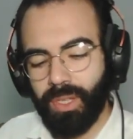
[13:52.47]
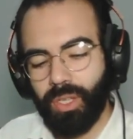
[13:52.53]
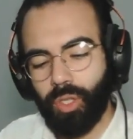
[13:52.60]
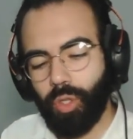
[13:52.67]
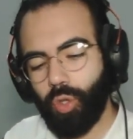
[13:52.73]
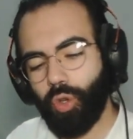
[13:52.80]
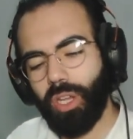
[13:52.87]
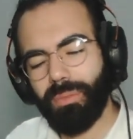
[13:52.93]

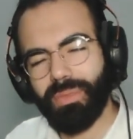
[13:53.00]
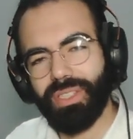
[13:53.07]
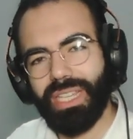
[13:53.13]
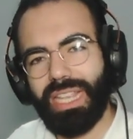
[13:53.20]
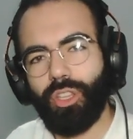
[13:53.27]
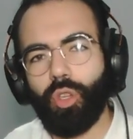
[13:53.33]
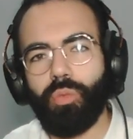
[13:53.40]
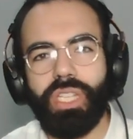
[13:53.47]
dreams
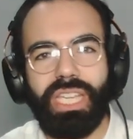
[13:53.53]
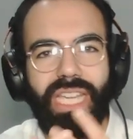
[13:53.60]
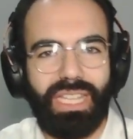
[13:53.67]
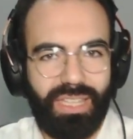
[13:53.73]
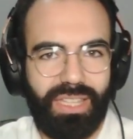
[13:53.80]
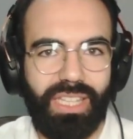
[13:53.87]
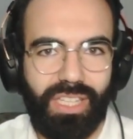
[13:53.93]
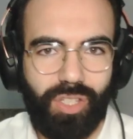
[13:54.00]
can communicate
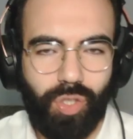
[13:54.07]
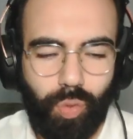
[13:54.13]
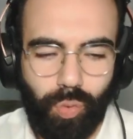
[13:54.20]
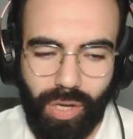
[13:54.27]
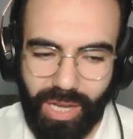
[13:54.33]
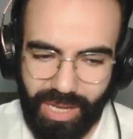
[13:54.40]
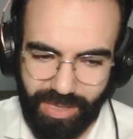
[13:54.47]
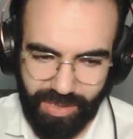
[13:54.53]
this to
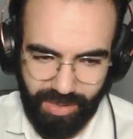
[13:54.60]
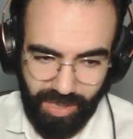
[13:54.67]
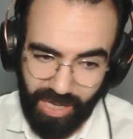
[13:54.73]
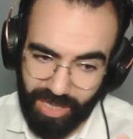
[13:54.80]
us,